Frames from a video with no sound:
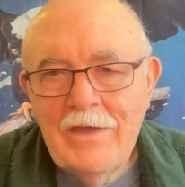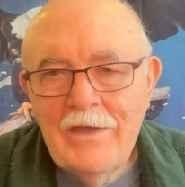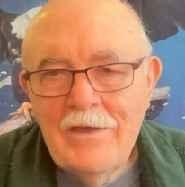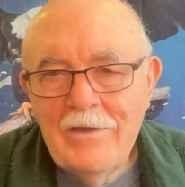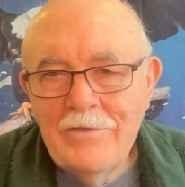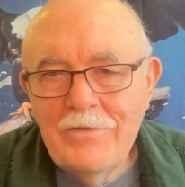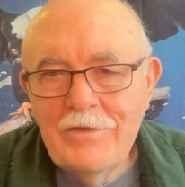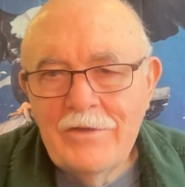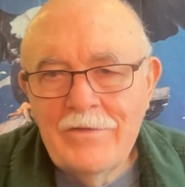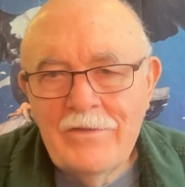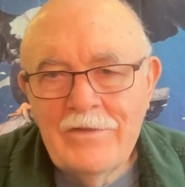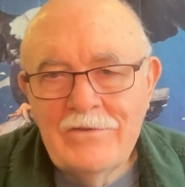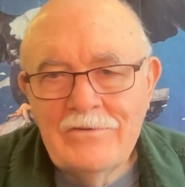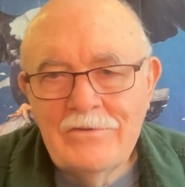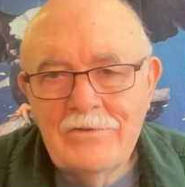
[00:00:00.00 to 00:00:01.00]
healthy and
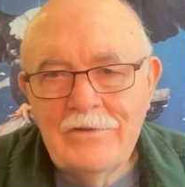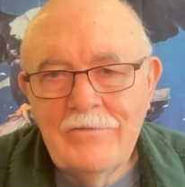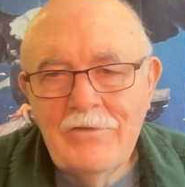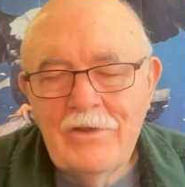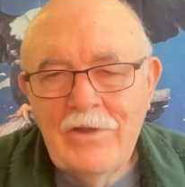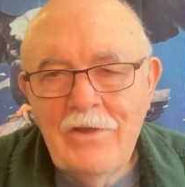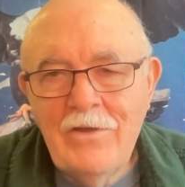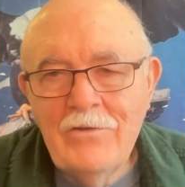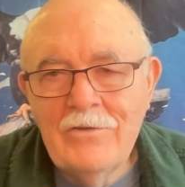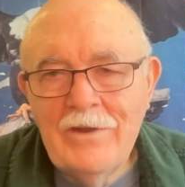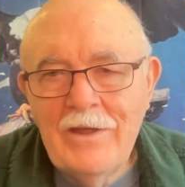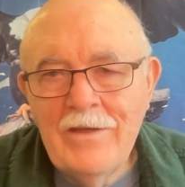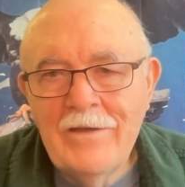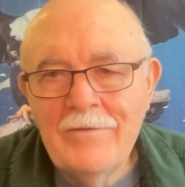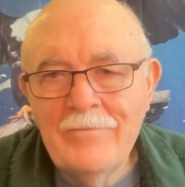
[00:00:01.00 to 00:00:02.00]
that you'll live a long
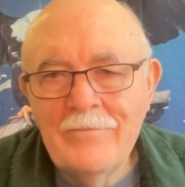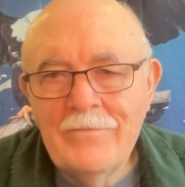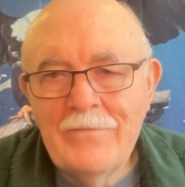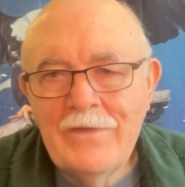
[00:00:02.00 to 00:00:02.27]
time